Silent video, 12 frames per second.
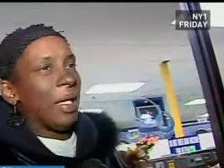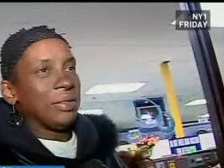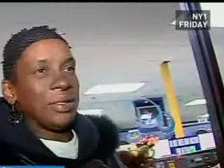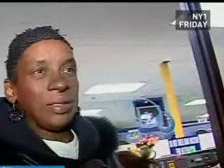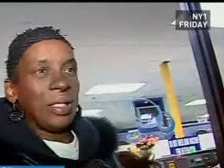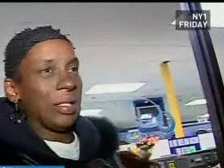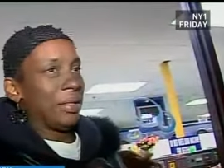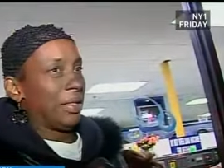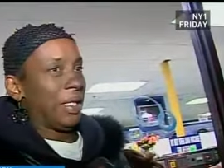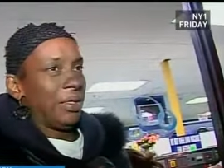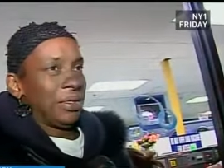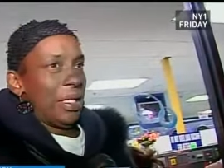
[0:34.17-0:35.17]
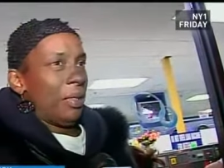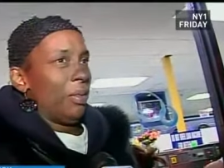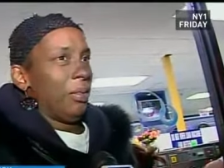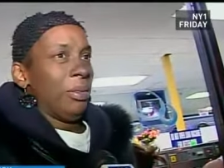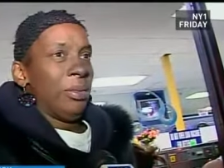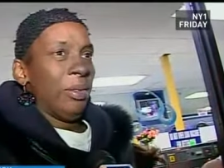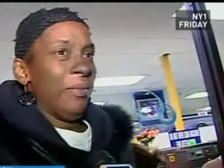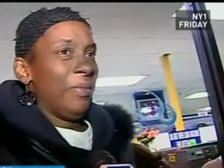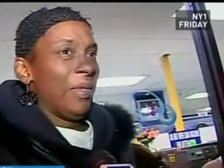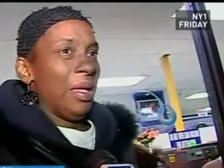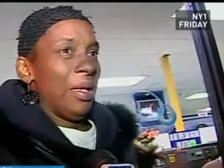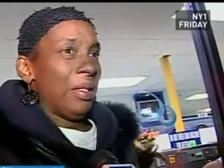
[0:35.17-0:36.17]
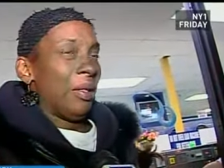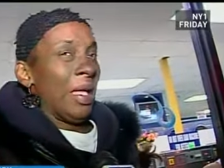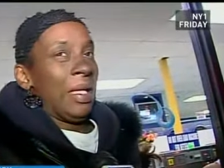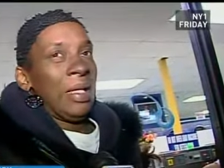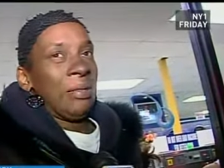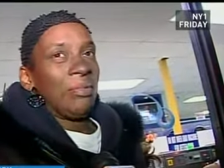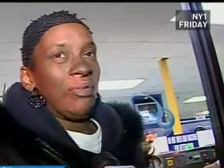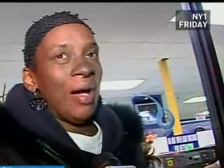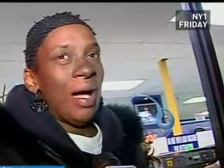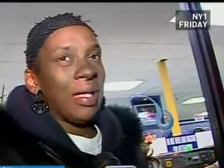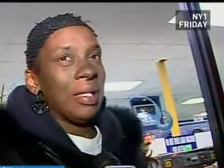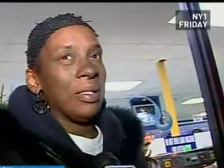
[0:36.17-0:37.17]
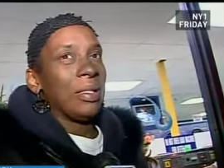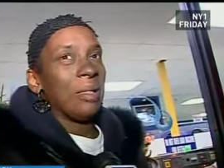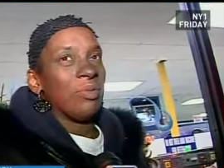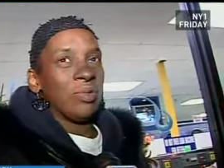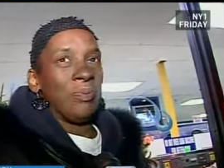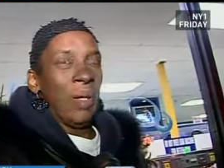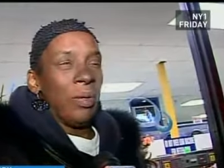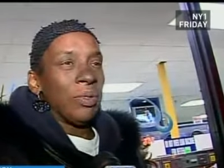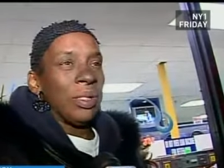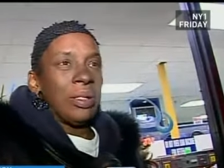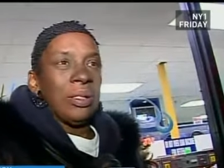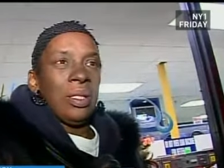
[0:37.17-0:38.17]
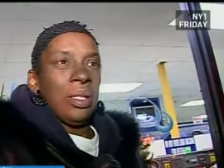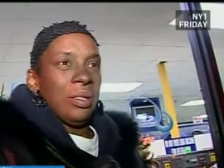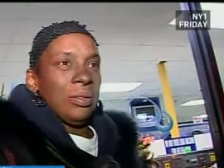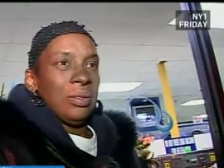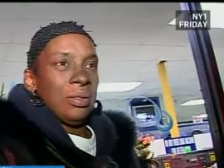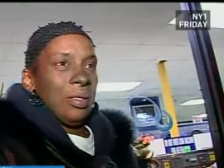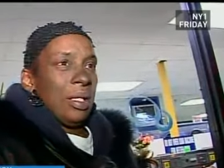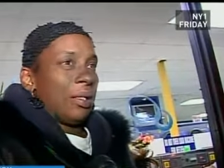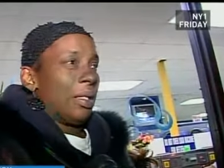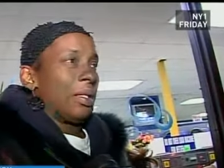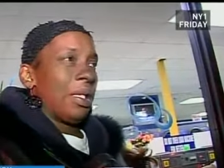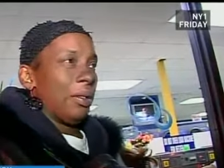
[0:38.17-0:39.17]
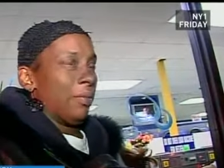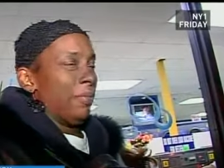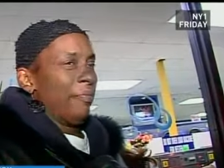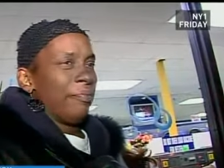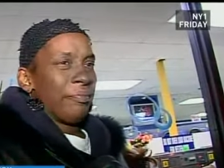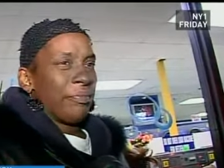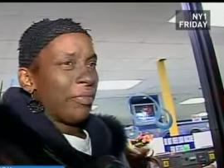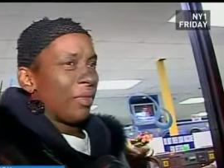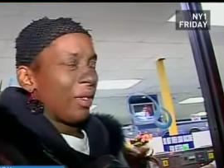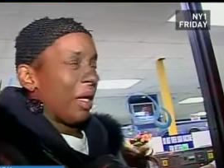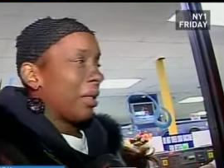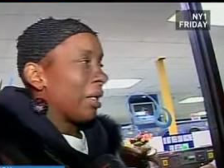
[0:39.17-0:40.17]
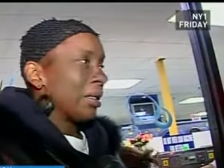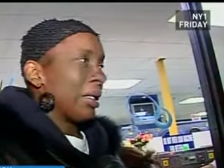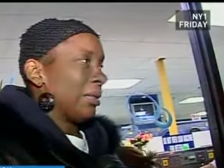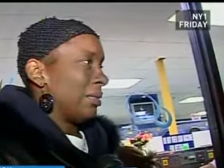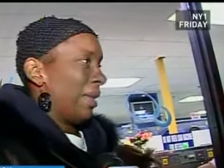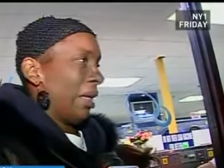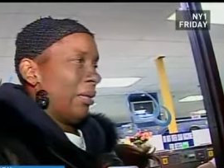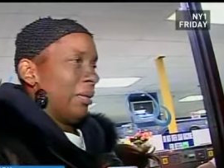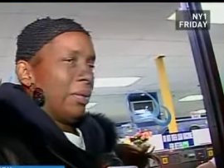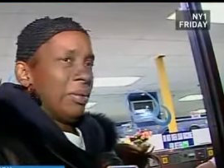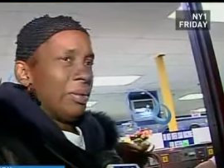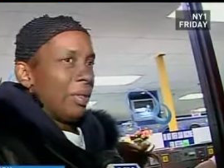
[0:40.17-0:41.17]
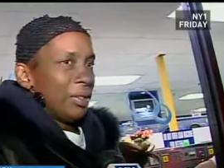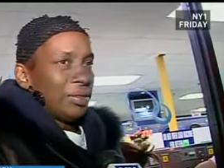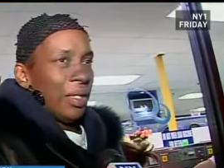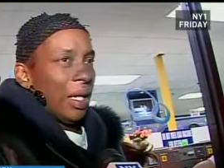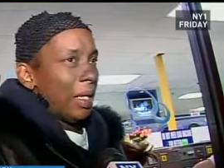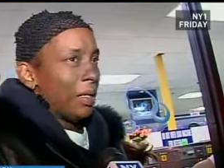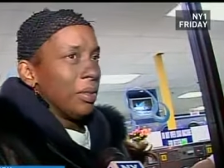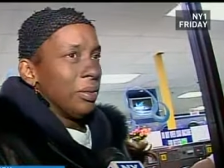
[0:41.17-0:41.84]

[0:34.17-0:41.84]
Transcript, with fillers: I just couldn't get the kids out. No, I heard them crying and they was burning, and I couldn't get them. I couldn't get them out. I tried.